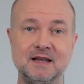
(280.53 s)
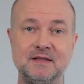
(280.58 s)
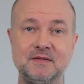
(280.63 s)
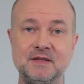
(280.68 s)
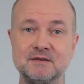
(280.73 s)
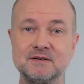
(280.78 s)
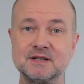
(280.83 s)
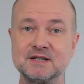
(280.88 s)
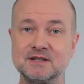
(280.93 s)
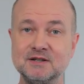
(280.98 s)

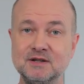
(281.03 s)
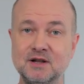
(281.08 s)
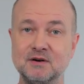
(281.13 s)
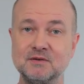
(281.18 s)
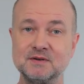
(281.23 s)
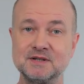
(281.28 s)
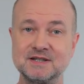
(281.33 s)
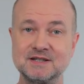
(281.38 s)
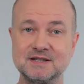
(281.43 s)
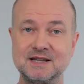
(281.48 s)
There is
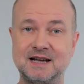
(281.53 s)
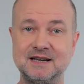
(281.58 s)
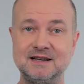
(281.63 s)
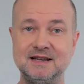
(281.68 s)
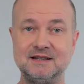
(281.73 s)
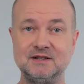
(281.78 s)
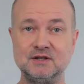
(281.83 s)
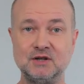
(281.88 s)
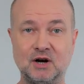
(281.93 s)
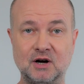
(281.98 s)
no
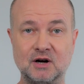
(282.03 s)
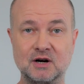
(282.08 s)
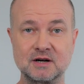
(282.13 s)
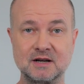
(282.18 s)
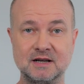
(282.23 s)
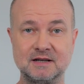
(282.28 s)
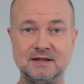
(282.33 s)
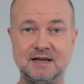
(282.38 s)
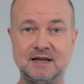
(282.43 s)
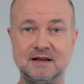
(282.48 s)
study
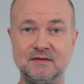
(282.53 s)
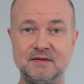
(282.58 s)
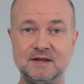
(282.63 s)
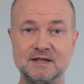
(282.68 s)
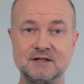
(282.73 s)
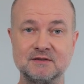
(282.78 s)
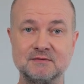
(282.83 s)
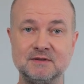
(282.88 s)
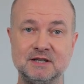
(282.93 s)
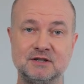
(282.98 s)
targeting
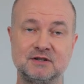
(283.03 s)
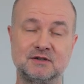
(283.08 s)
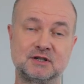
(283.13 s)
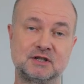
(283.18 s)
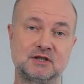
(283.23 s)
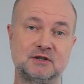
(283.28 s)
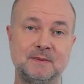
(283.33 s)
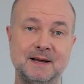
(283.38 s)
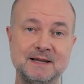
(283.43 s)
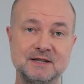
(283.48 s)
this
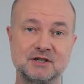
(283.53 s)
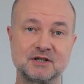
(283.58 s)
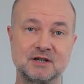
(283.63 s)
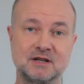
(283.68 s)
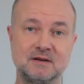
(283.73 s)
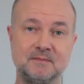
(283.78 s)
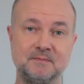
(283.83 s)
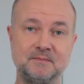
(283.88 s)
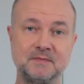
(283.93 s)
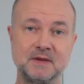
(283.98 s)
research
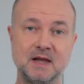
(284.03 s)
question.